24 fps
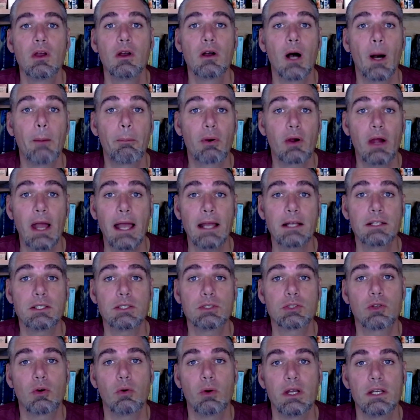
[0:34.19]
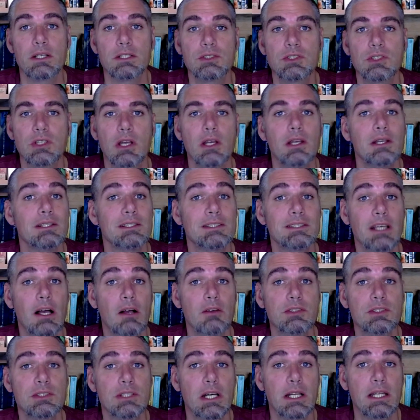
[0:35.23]
a practice quiz,
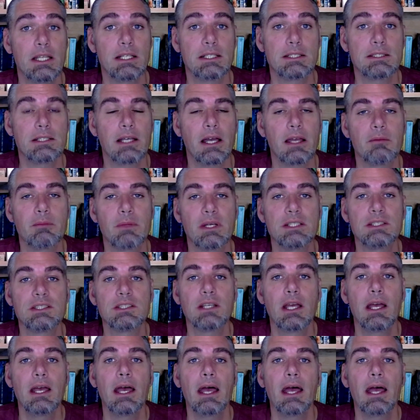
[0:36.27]
self-study assignments,